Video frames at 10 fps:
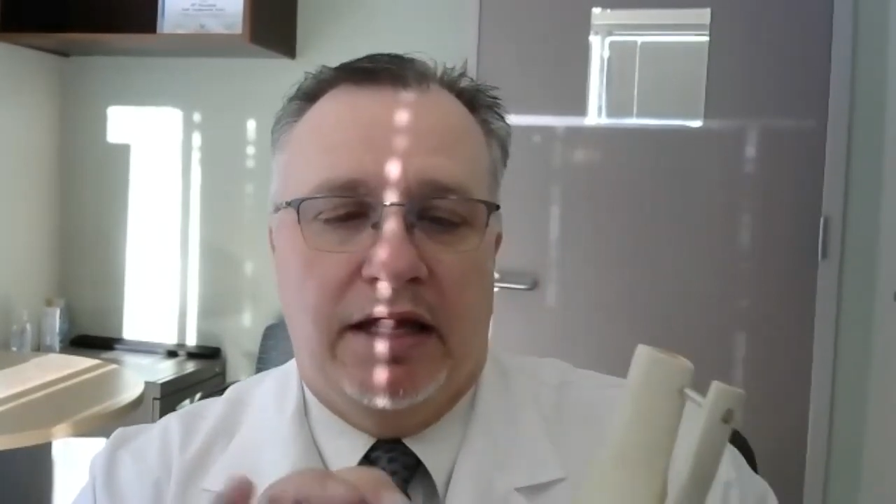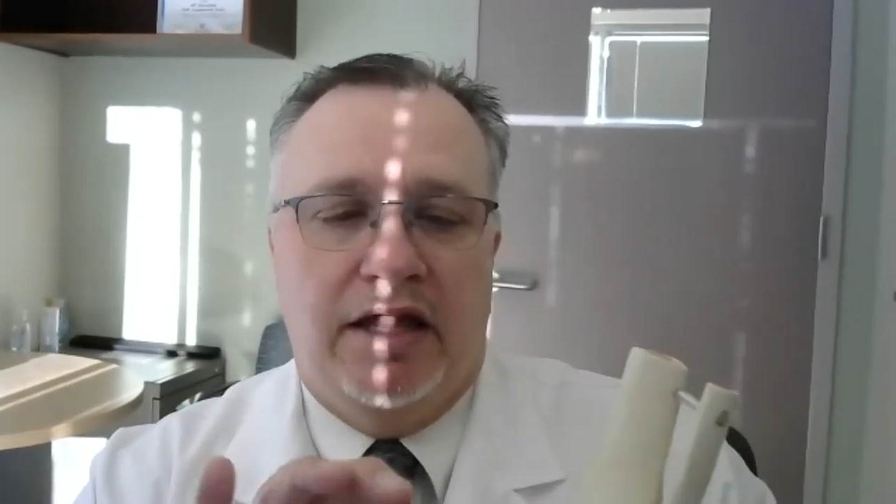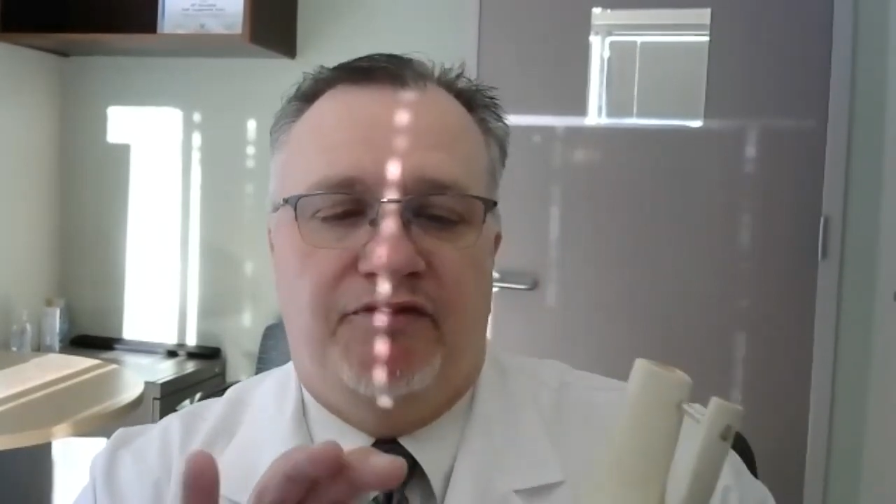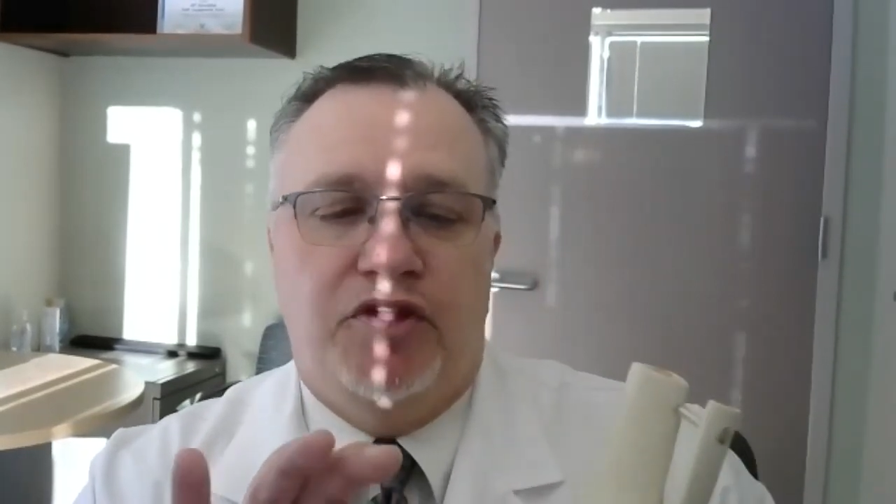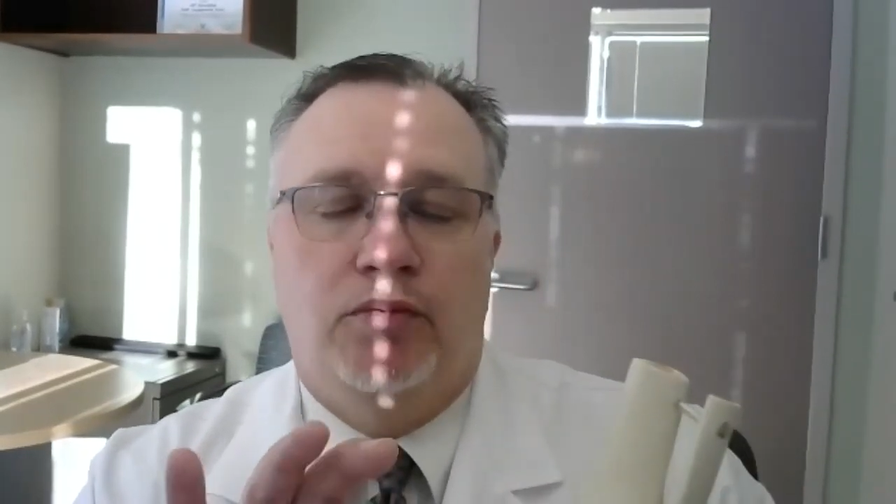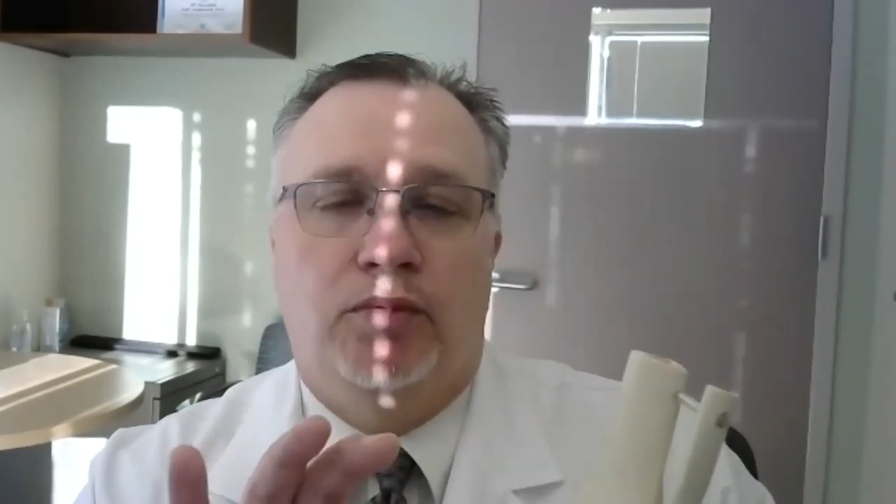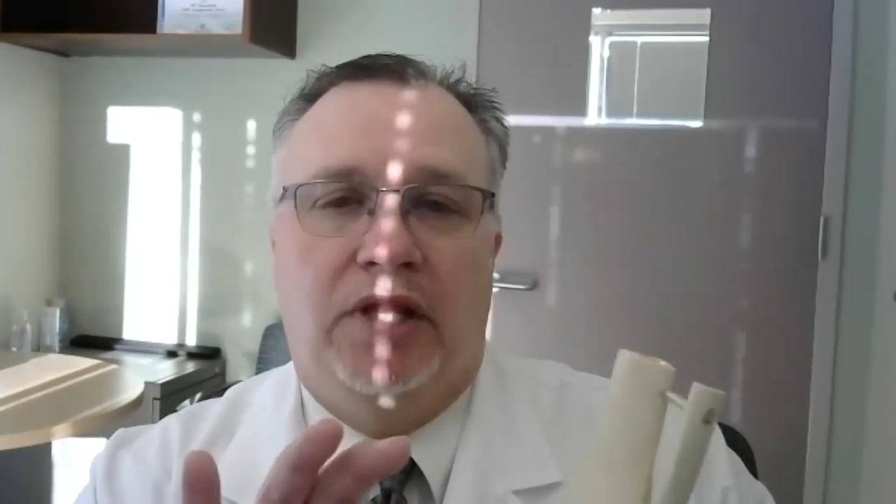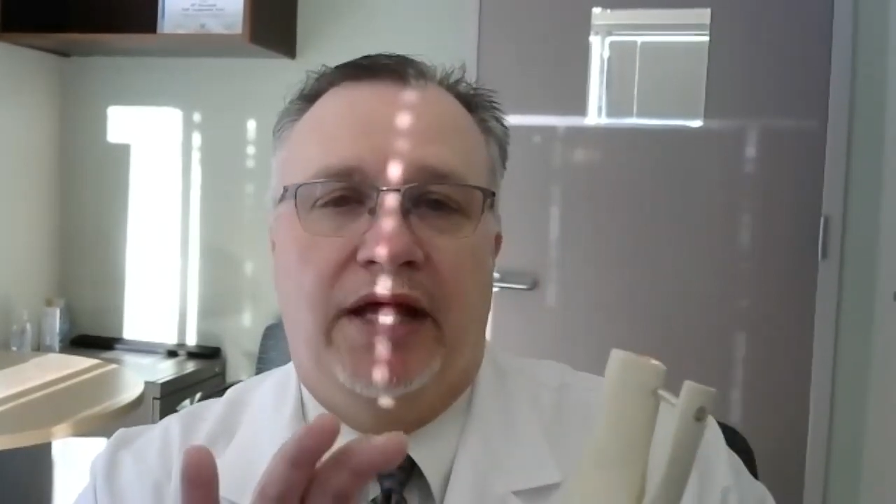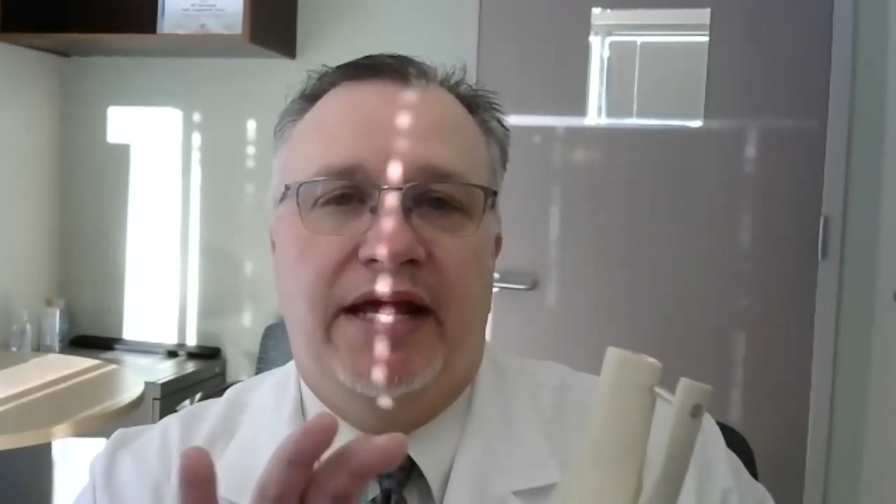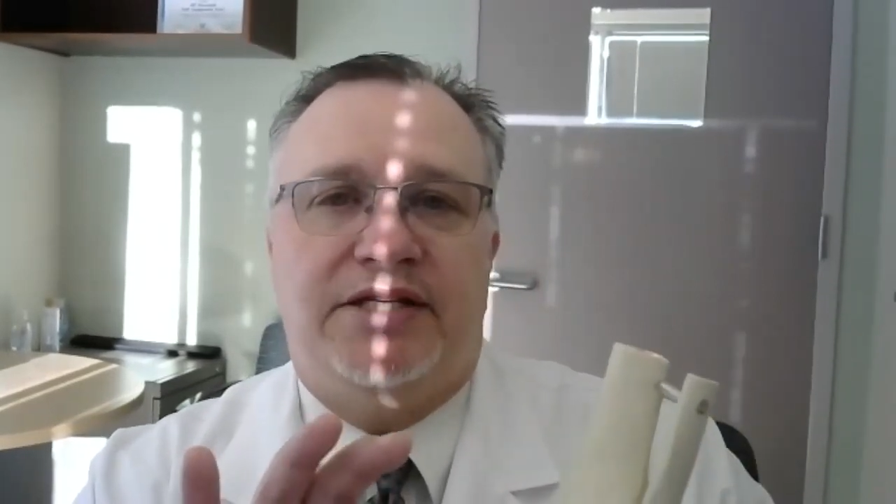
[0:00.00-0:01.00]
If you
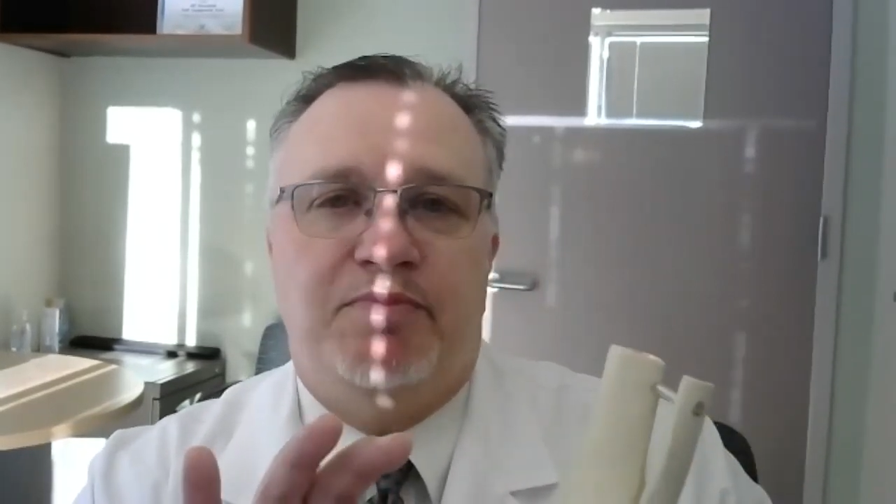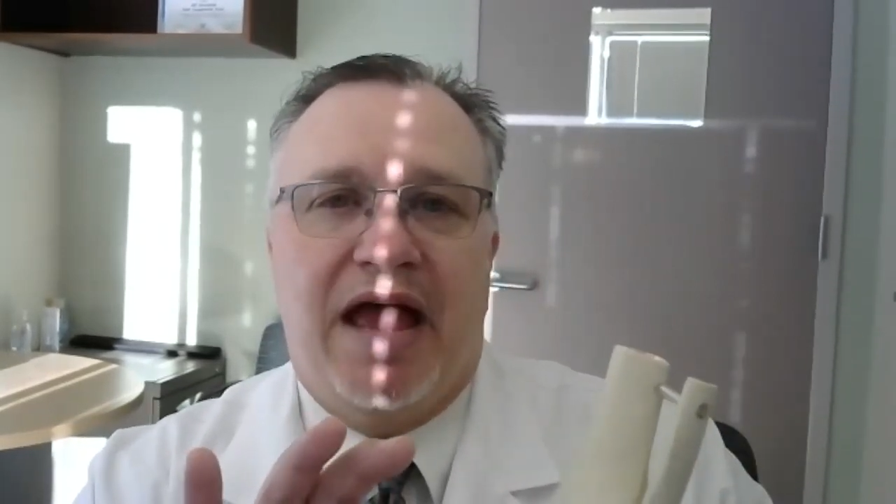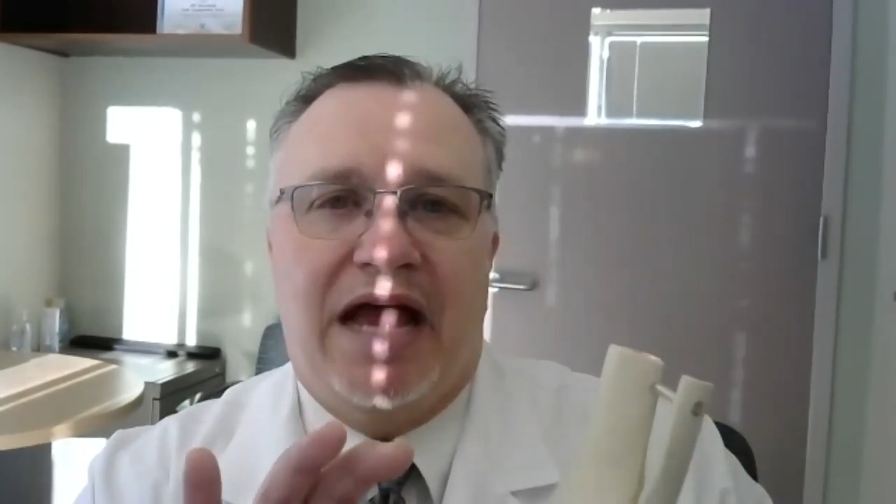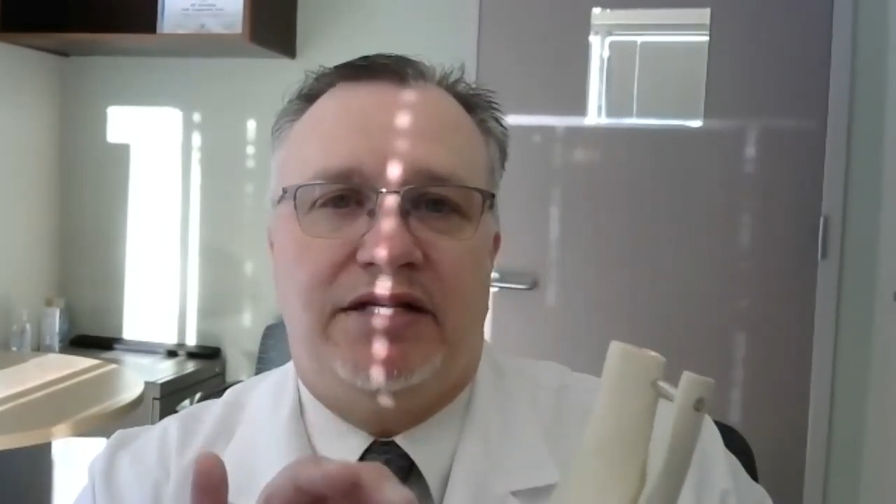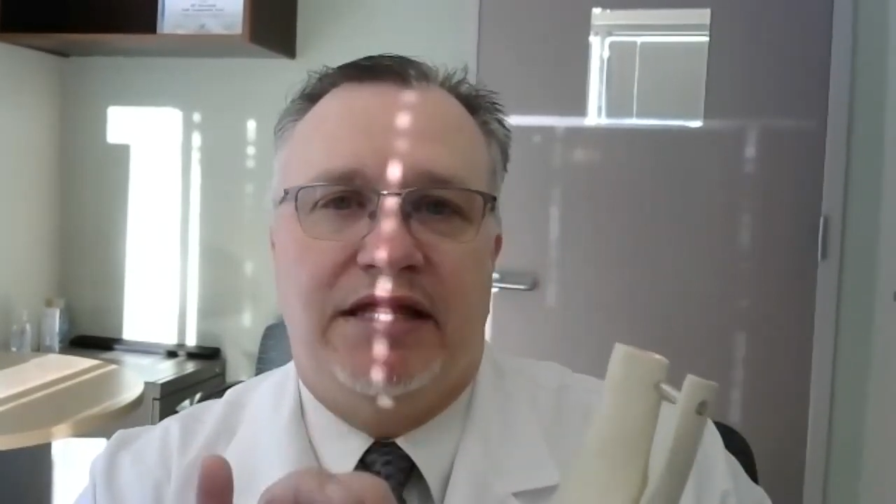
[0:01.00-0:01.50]
lace back